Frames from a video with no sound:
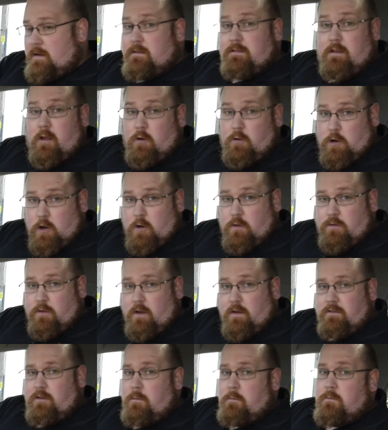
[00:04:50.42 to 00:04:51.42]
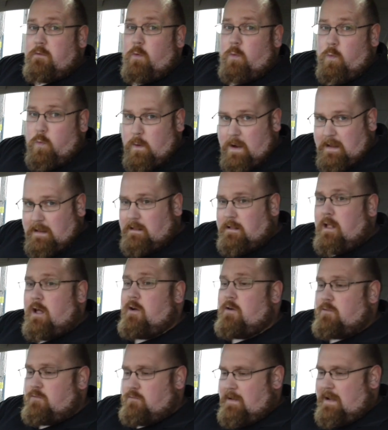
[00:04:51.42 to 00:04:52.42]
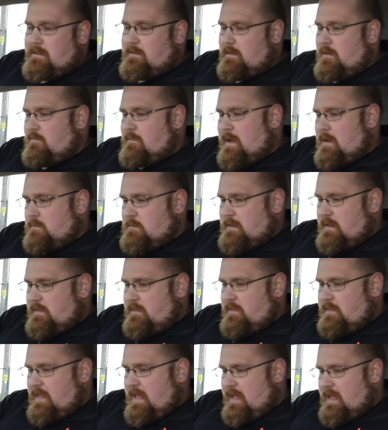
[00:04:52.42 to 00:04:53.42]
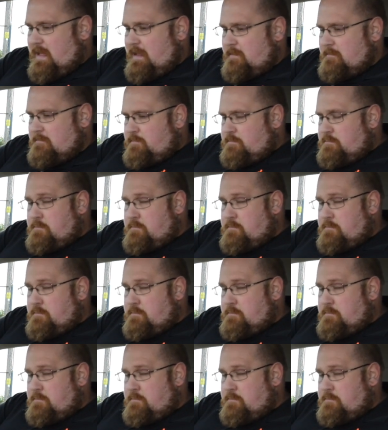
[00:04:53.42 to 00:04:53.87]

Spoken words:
so loose items will rattle around in there.